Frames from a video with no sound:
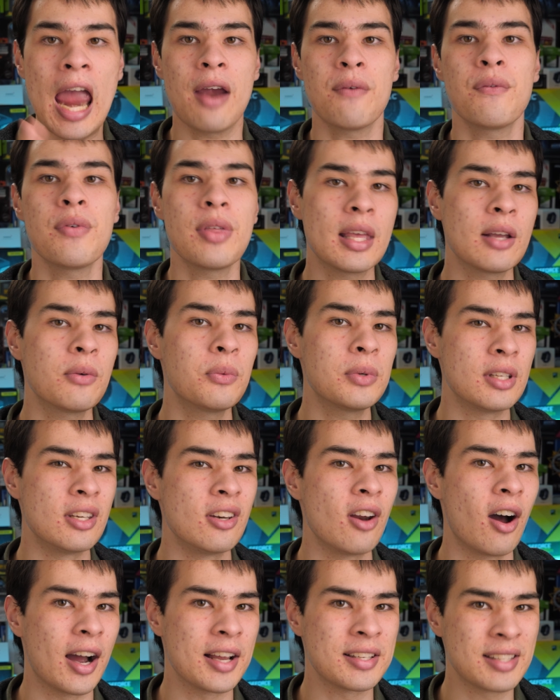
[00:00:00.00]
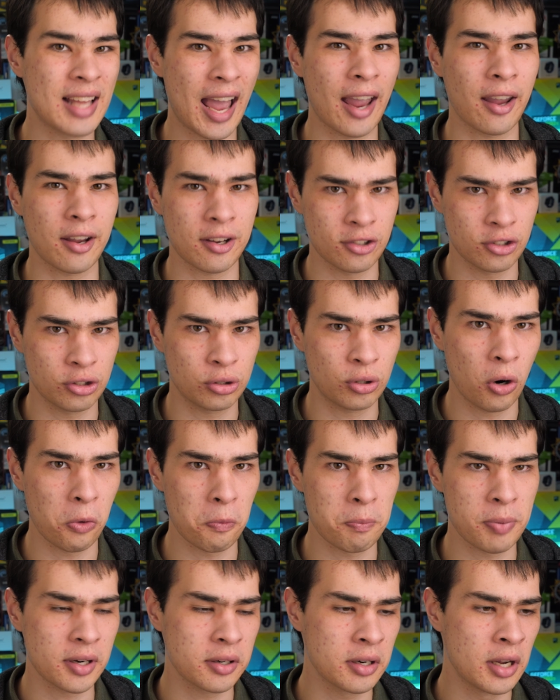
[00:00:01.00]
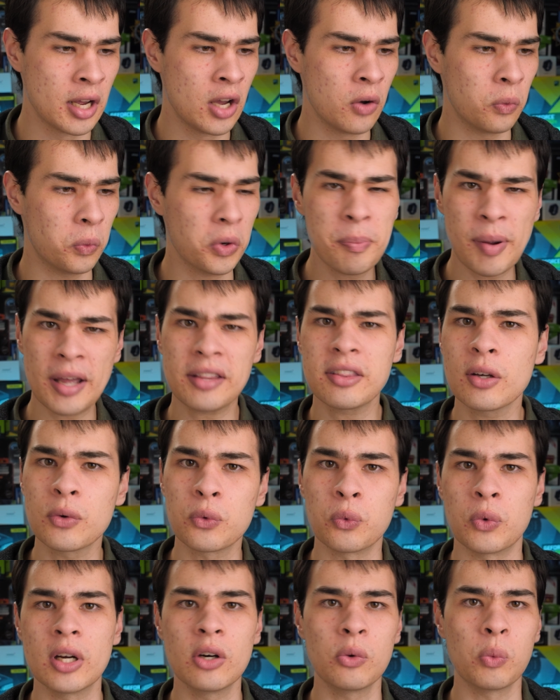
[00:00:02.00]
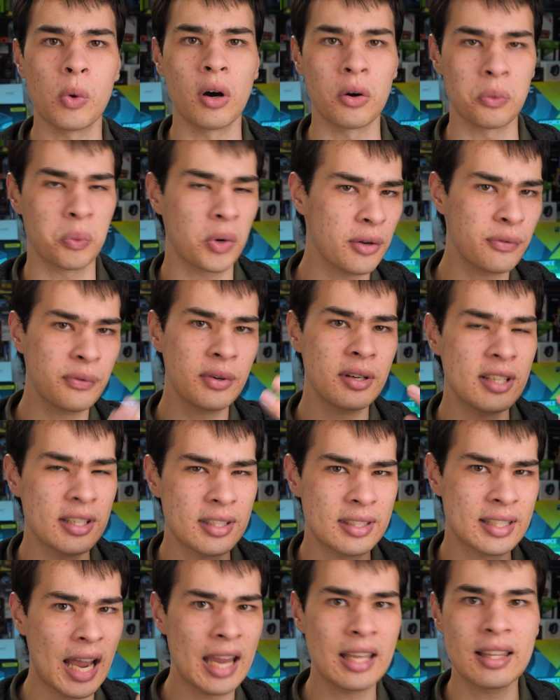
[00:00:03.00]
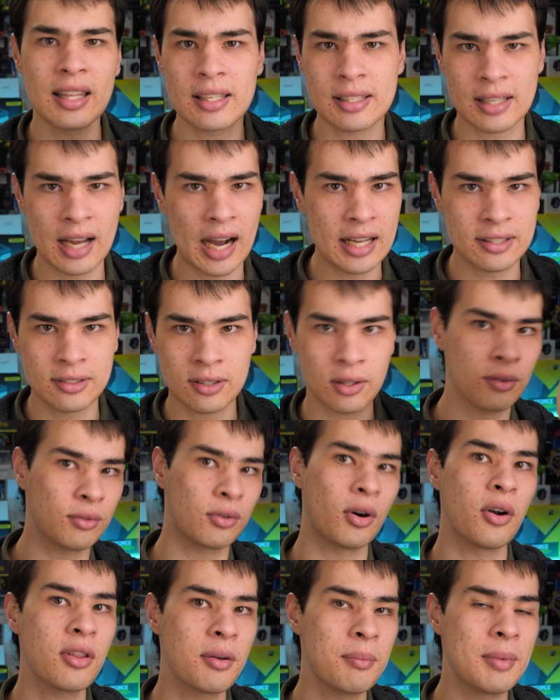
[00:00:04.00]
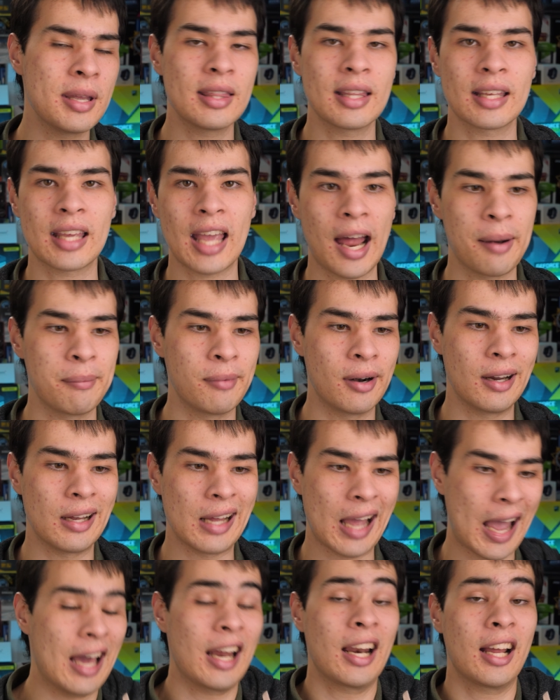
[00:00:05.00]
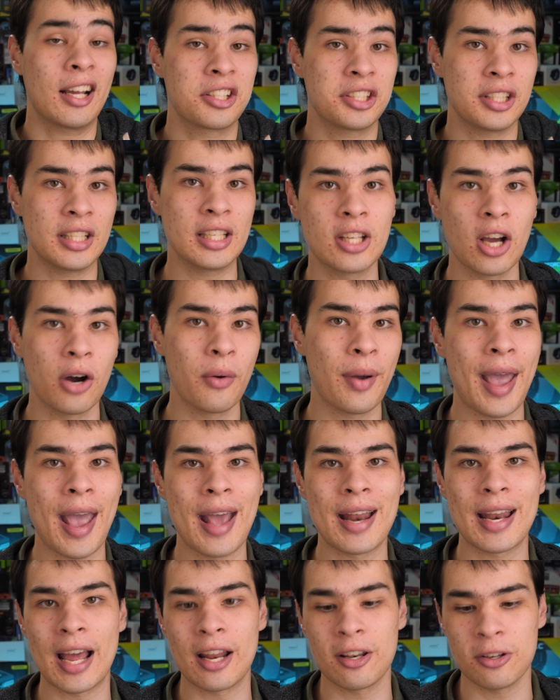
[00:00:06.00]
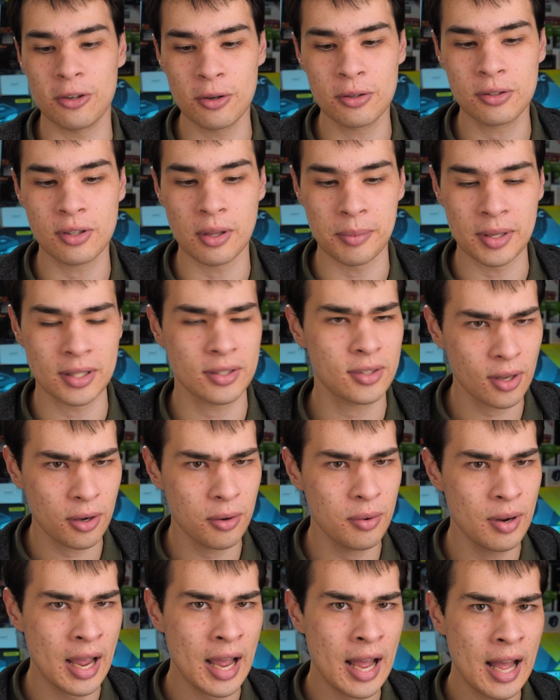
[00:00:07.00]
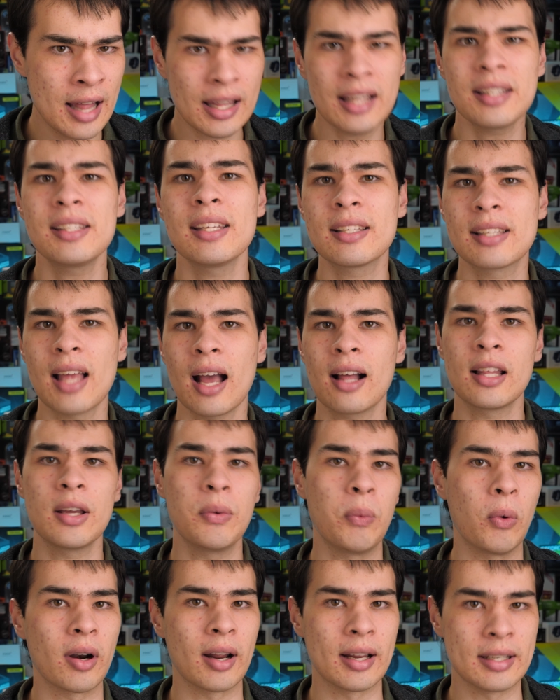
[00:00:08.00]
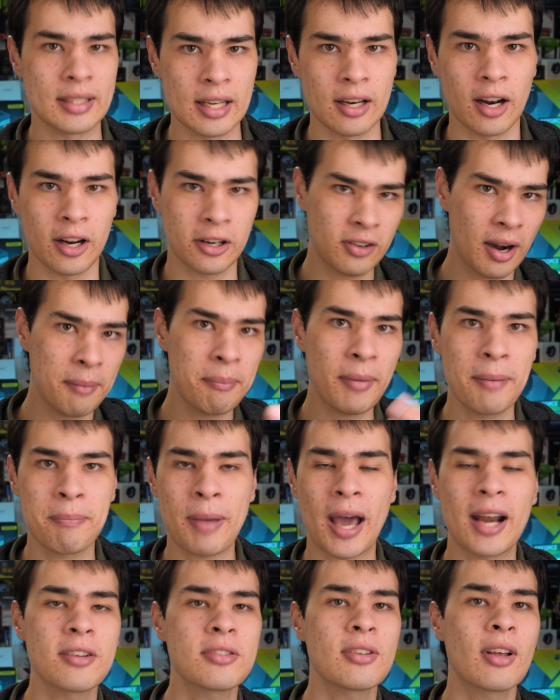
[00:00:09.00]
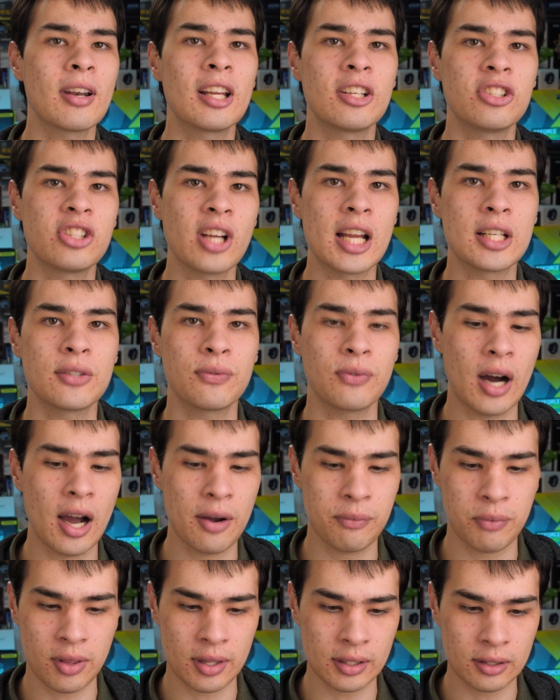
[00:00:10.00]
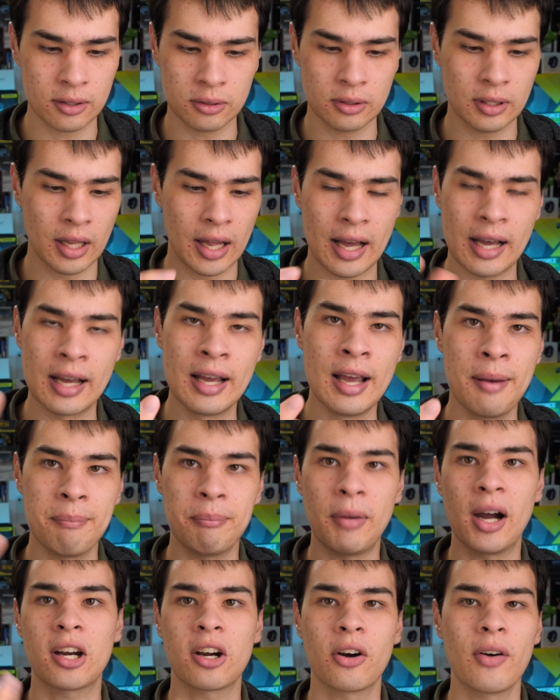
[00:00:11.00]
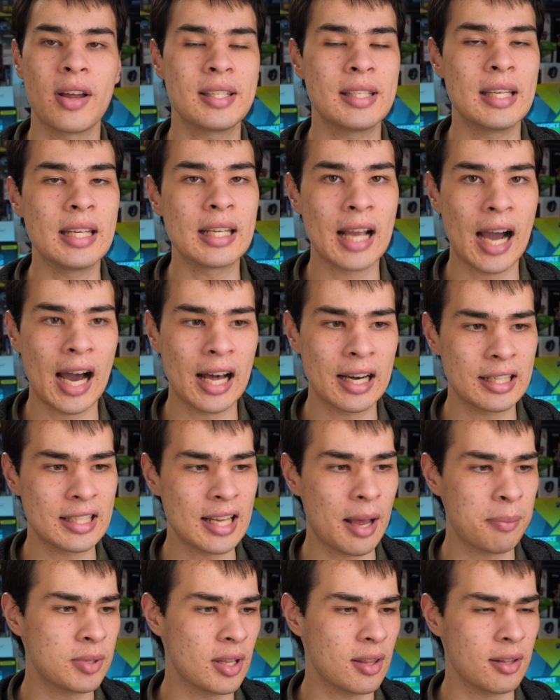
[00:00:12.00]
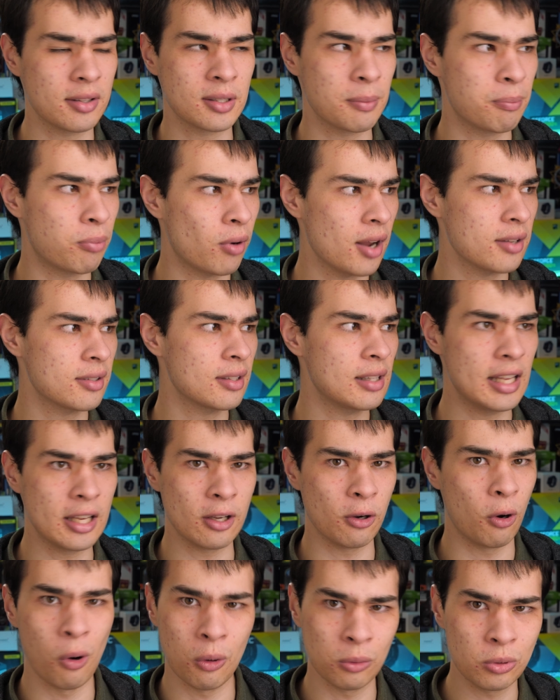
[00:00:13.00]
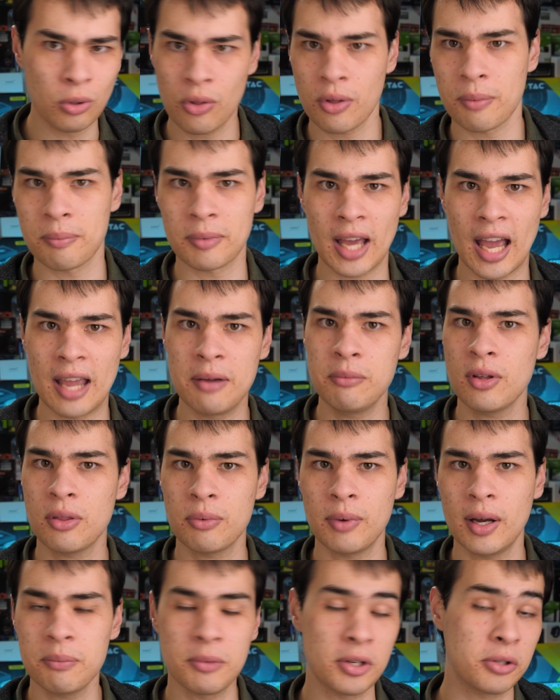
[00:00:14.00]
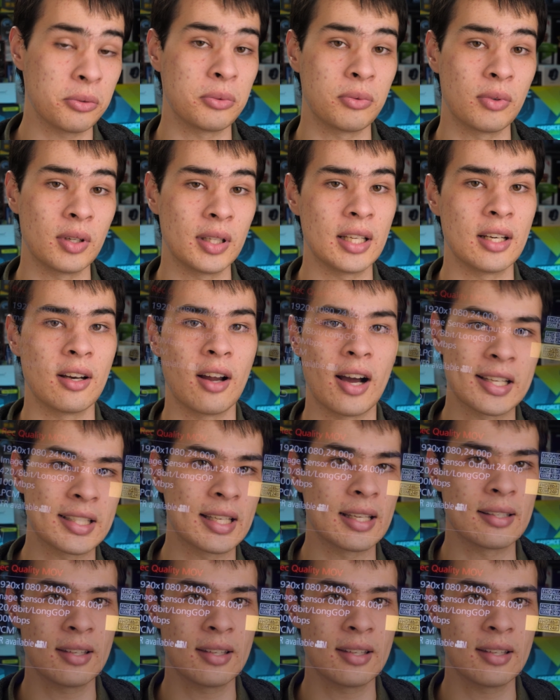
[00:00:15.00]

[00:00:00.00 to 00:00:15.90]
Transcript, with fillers: everything was nice and controlled. But what about the real world? What if we just take these cards, throw them in the camera, and actually go ahead and use them? And so that's exactly what I did. I grabbed my Panasonic J Stage 5 with a little uh, micro SD card adapter that surprisingly all of them came with one, which was really nice to